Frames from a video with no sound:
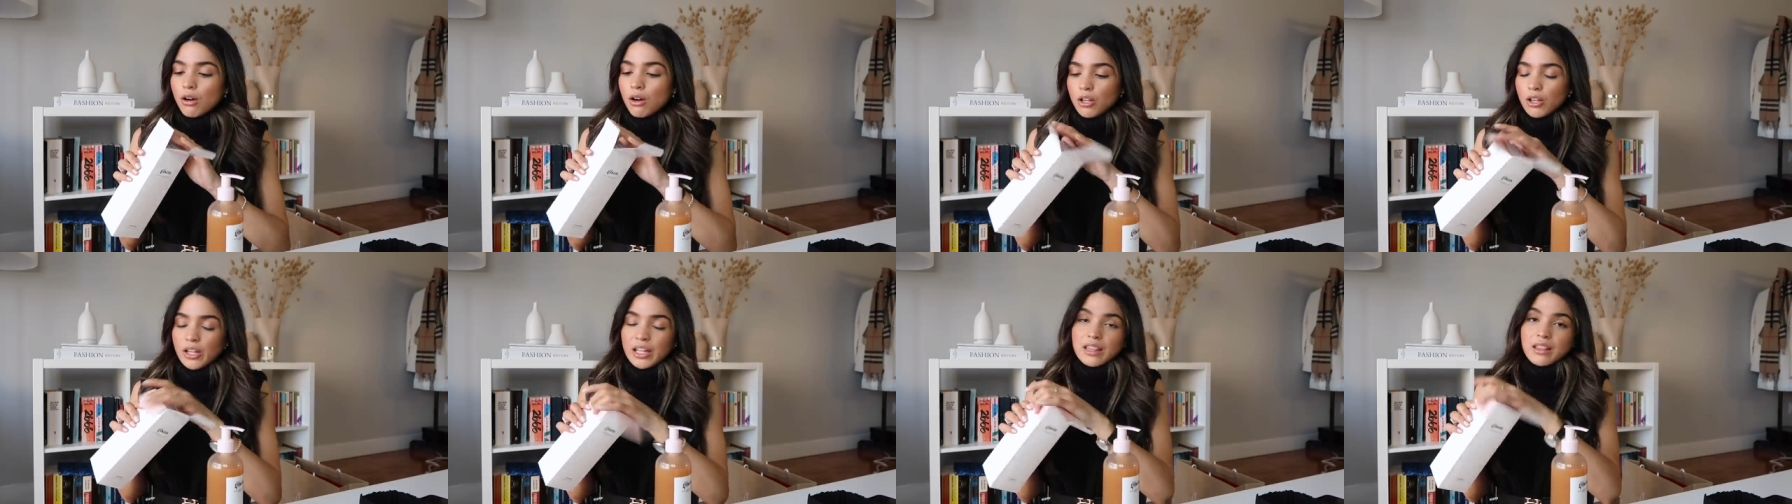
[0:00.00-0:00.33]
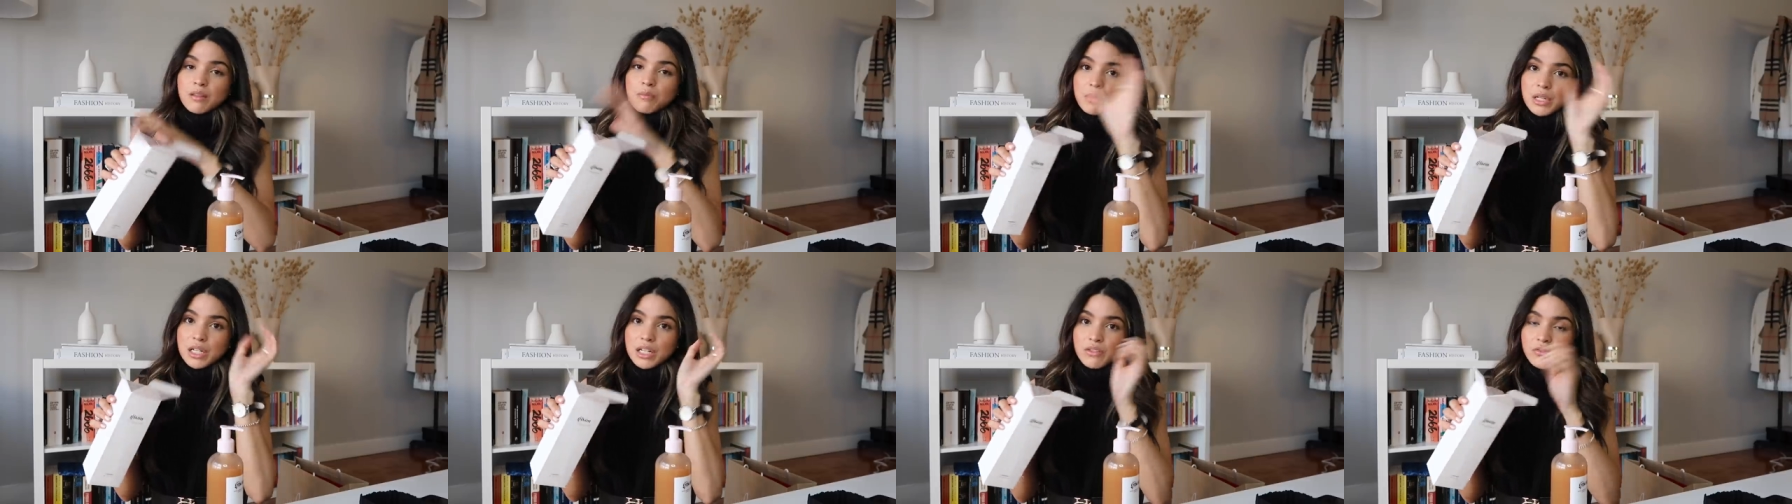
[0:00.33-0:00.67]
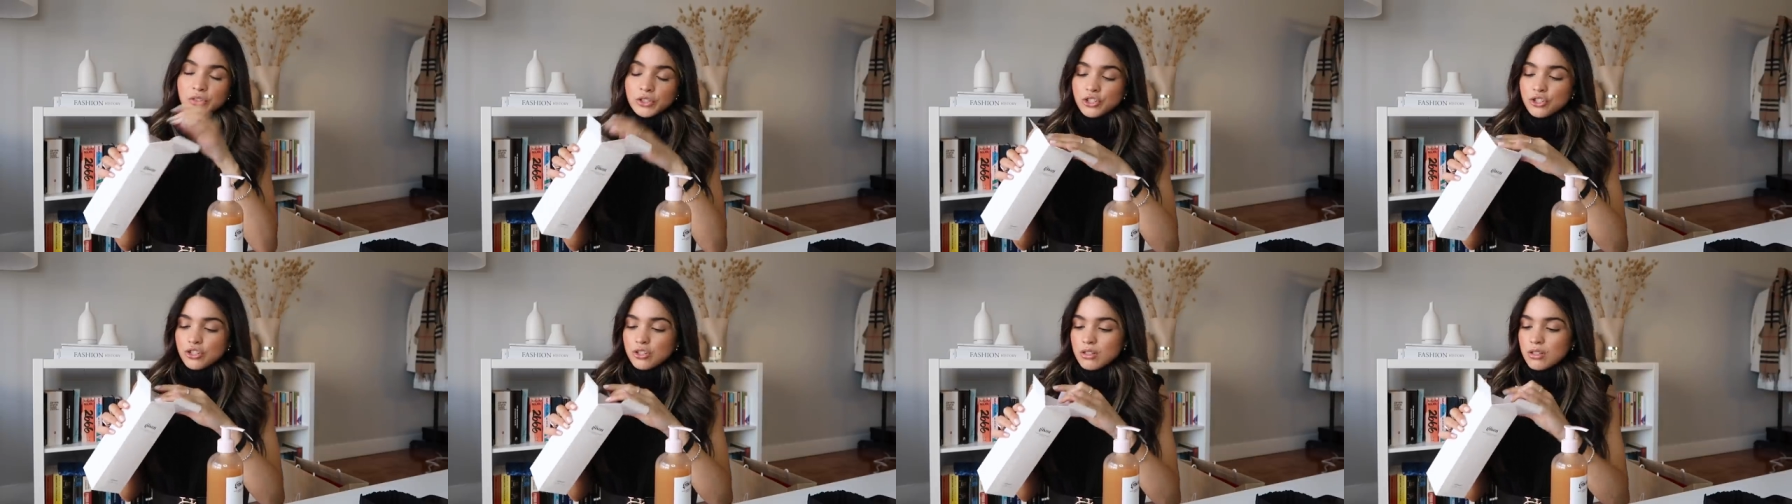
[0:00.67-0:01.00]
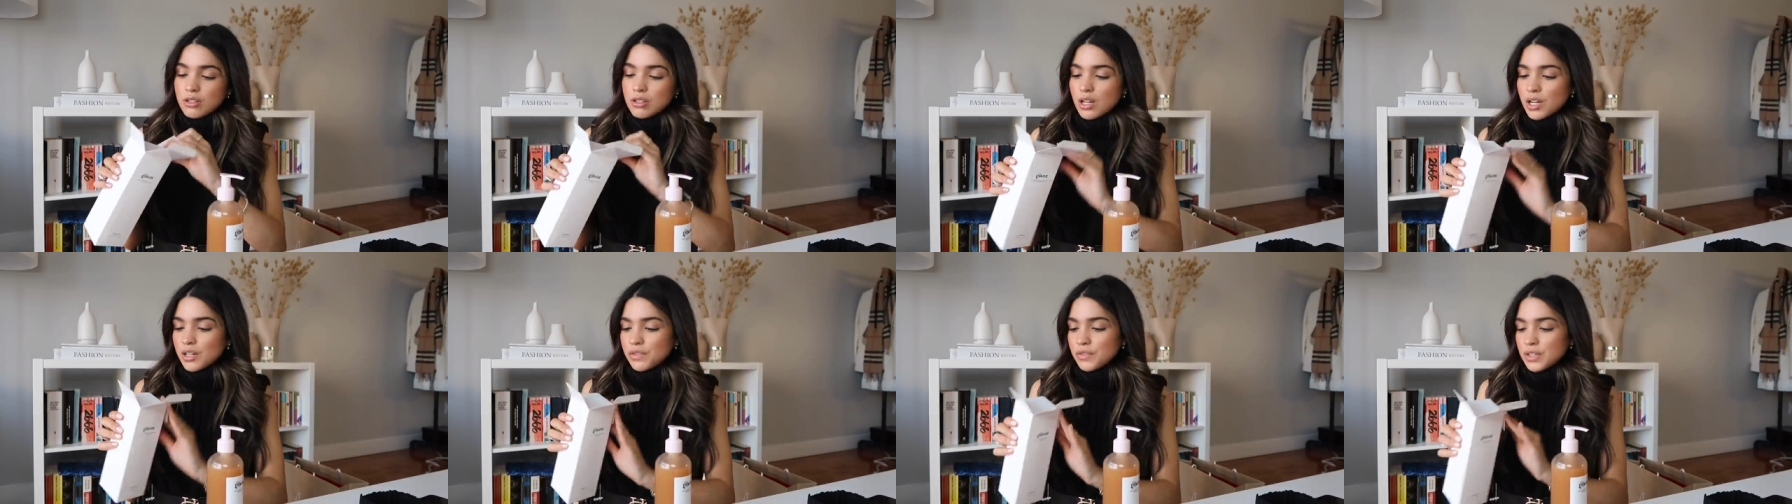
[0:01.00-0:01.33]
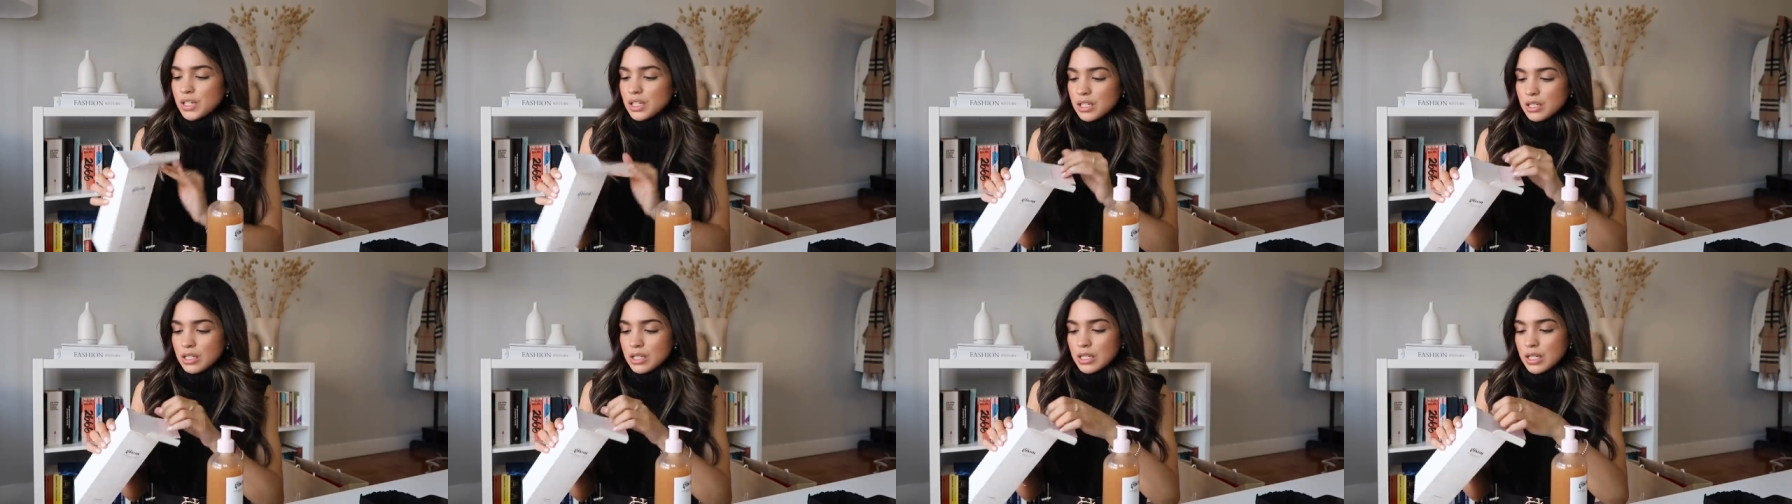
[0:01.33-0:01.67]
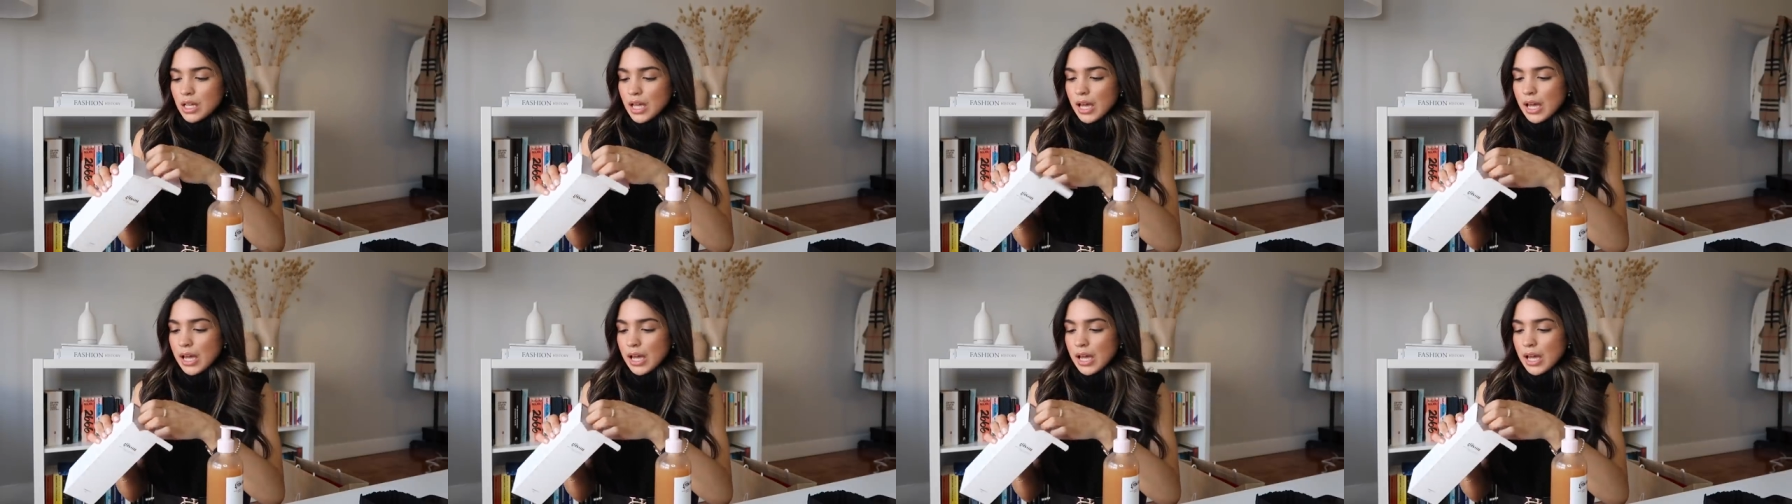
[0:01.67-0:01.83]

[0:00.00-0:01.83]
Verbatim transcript: like the mini versions of these.